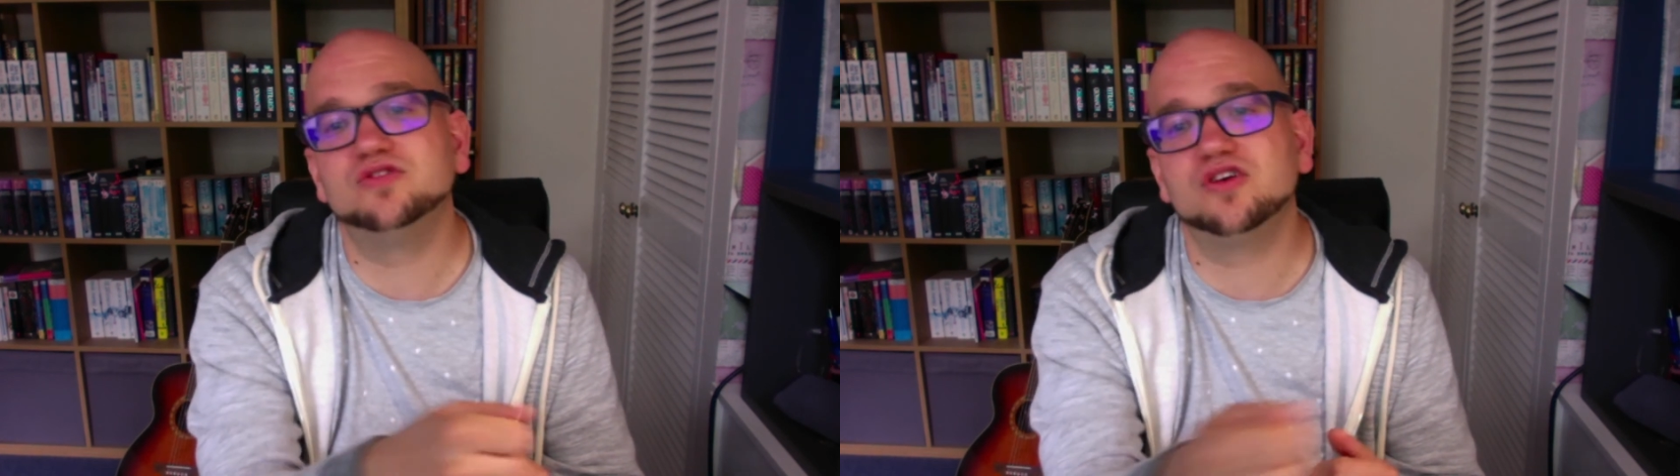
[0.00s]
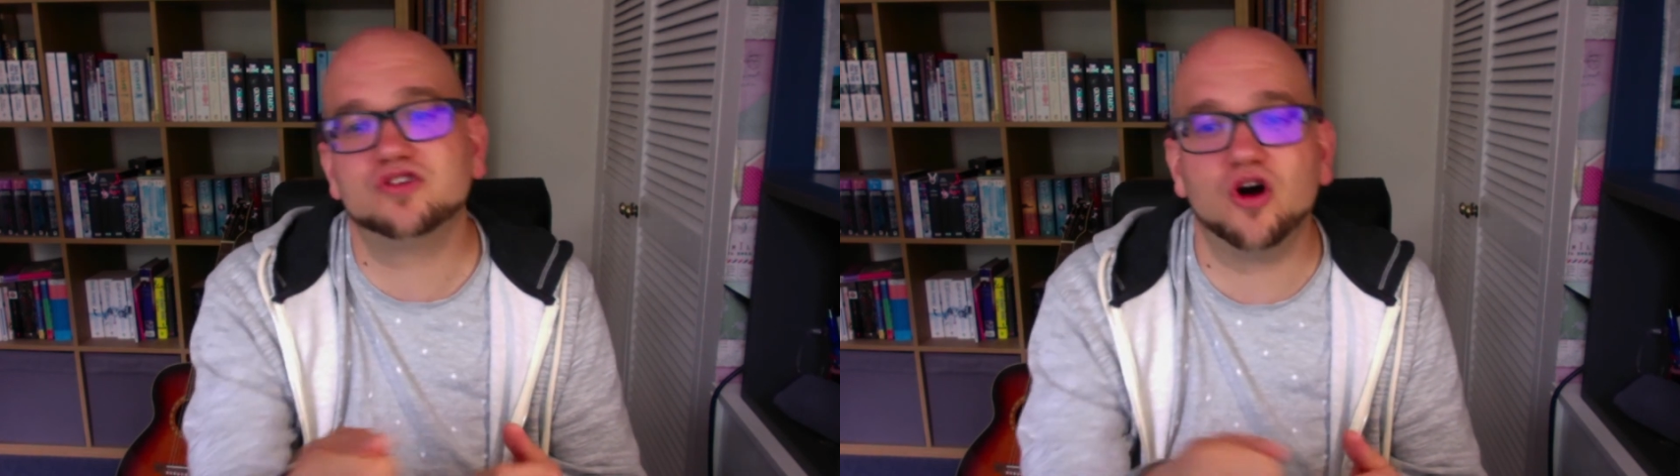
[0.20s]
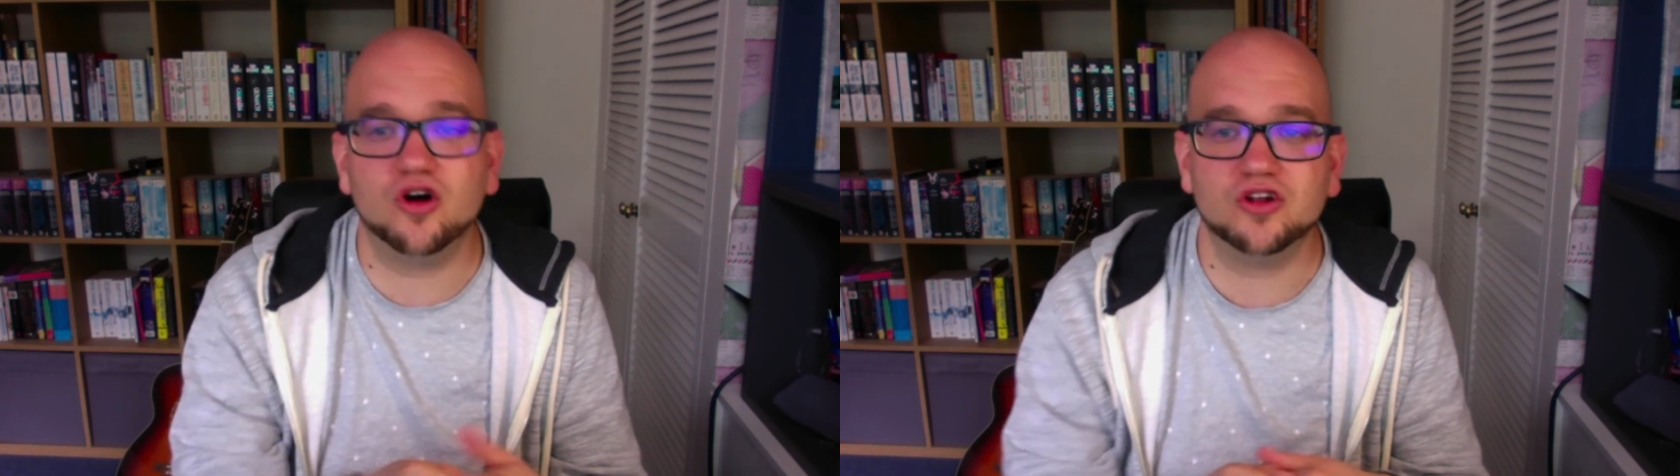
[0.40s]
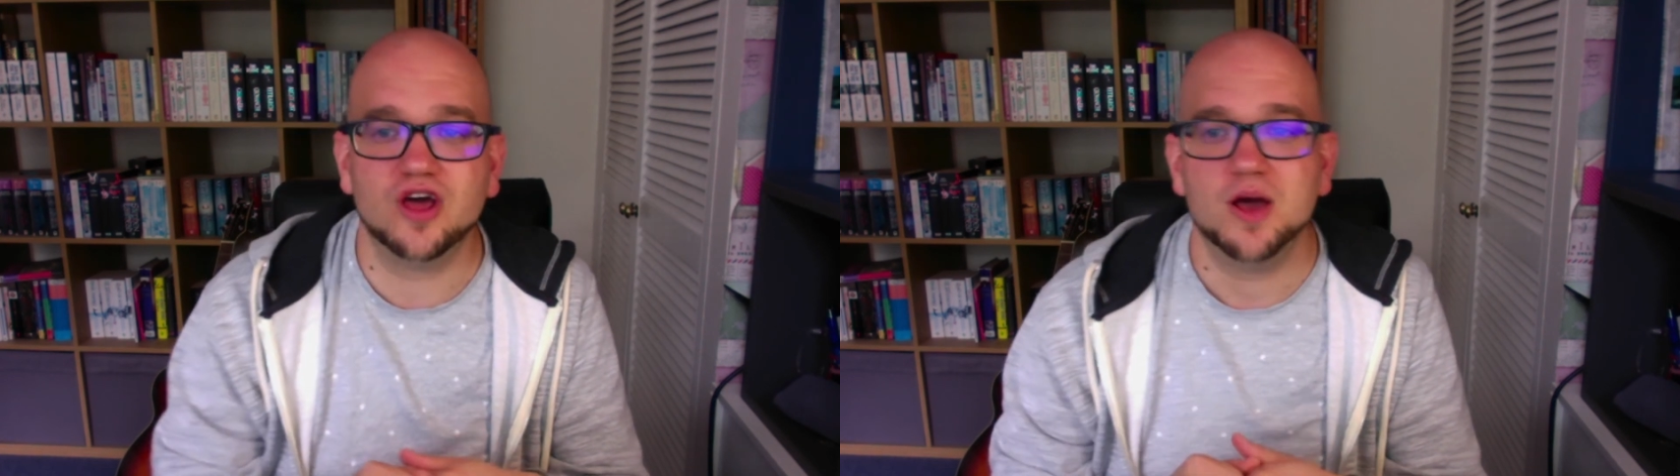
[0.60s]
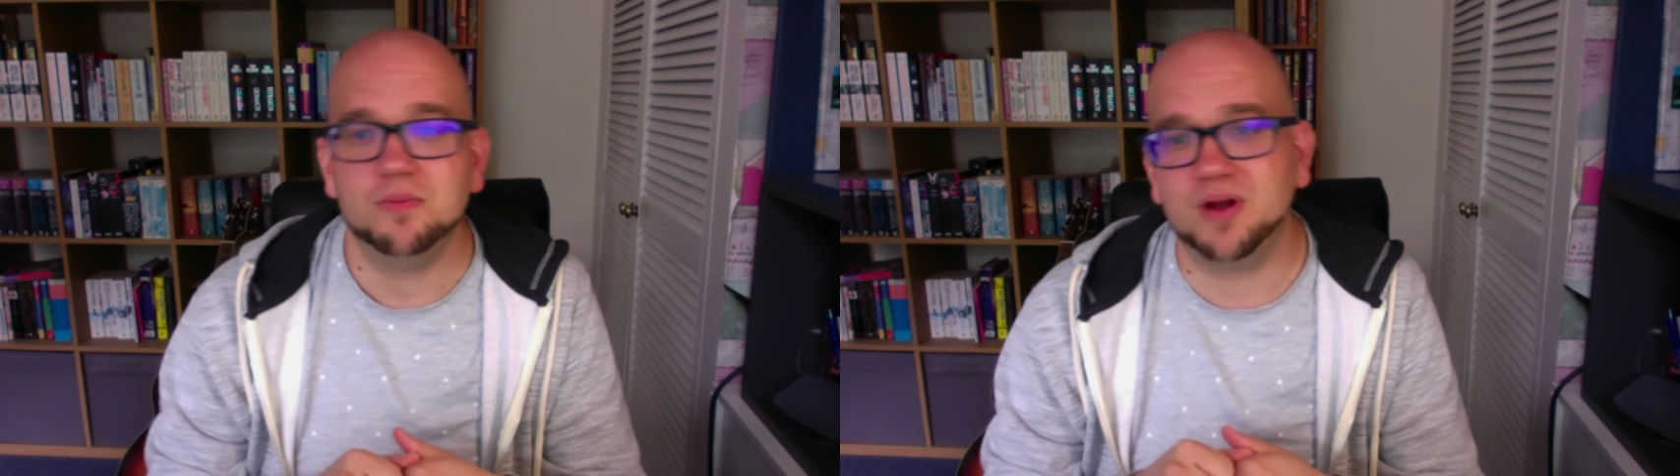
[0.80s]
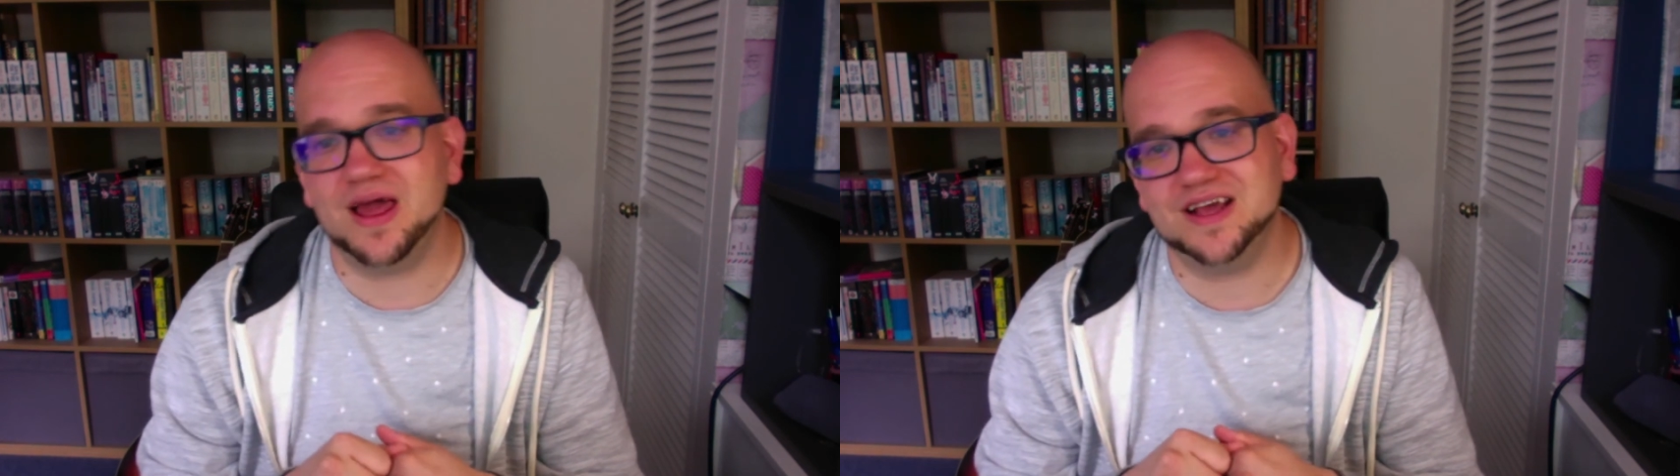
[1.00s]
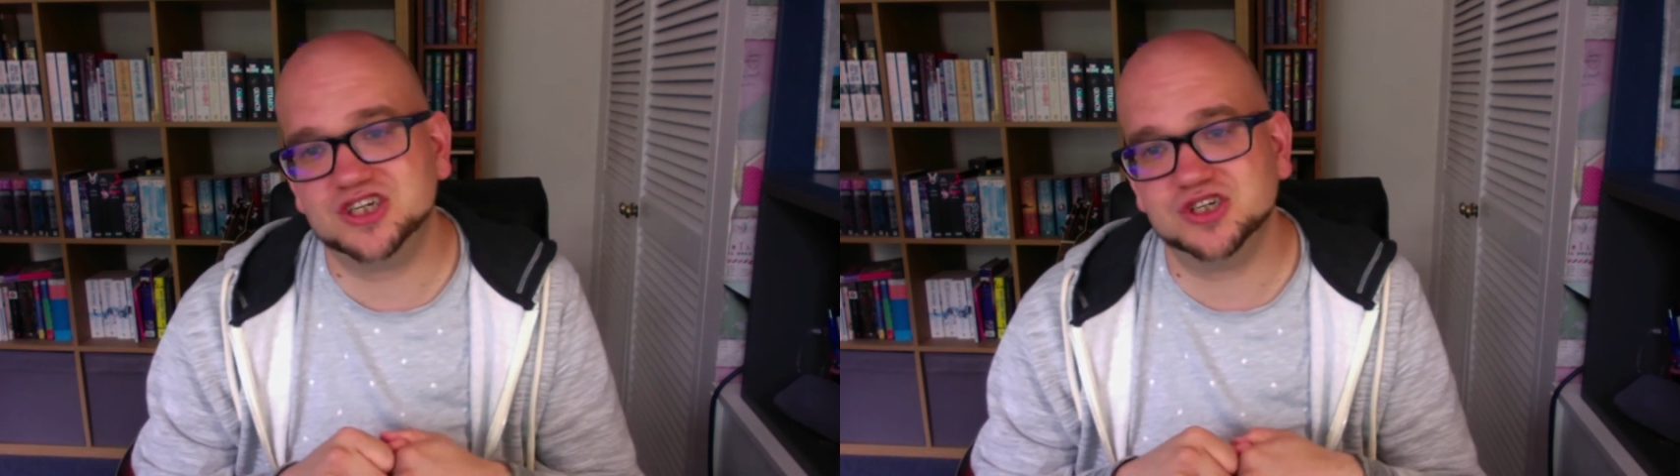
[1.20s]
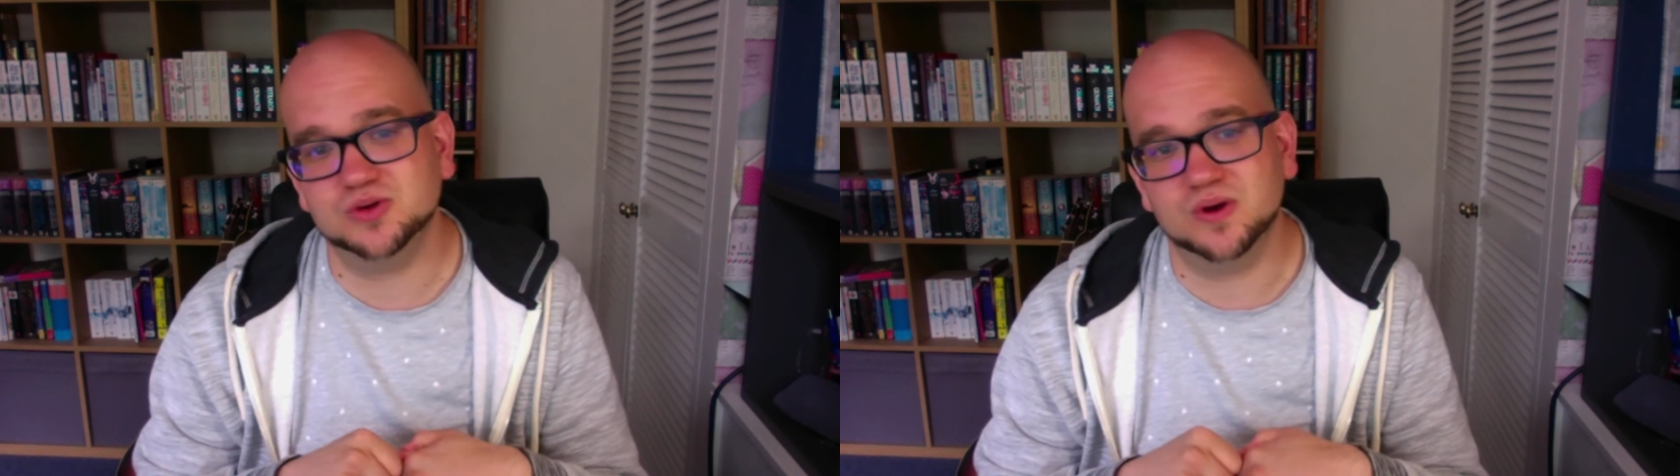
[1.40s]
has God
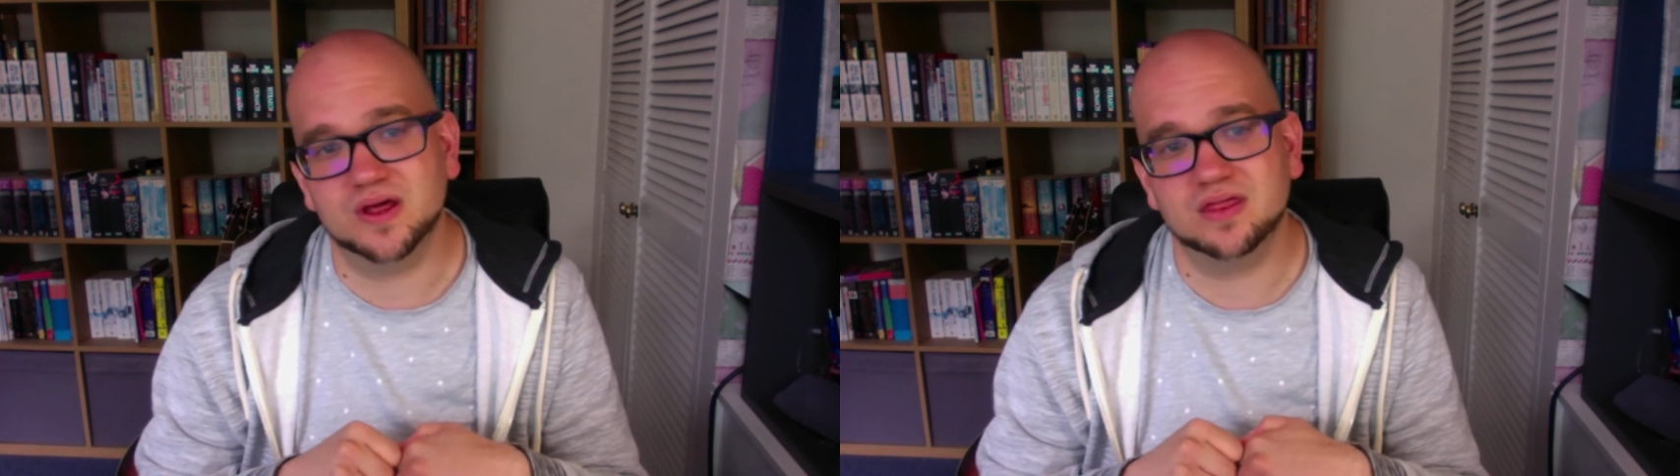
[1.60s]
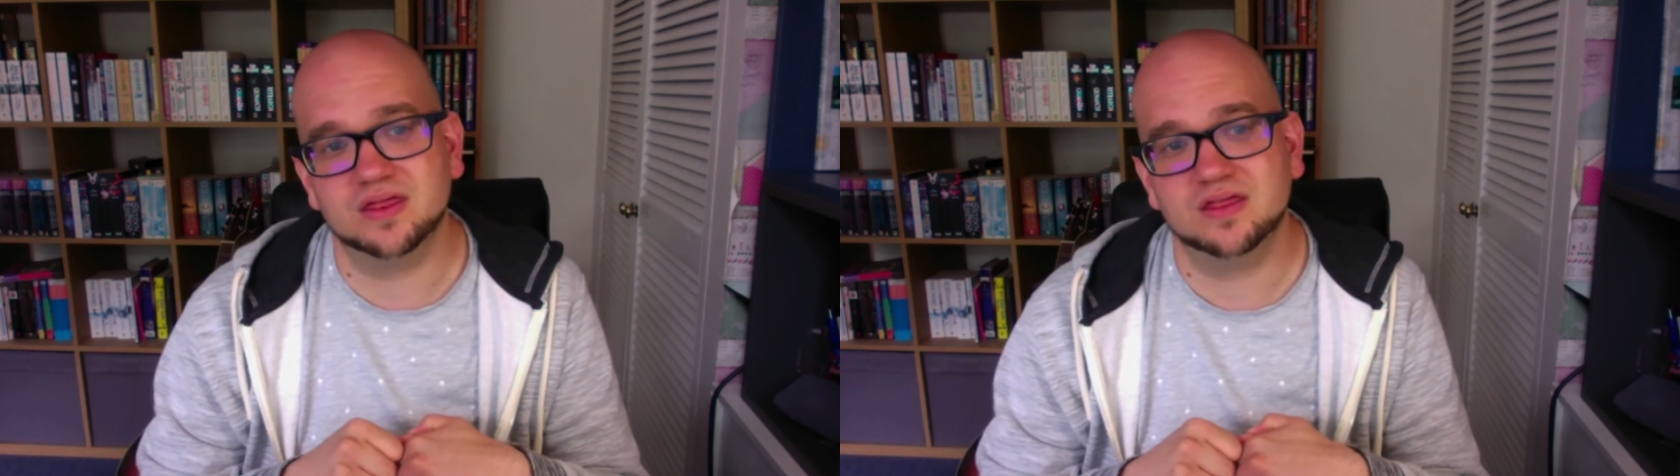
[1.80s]
blessed you with?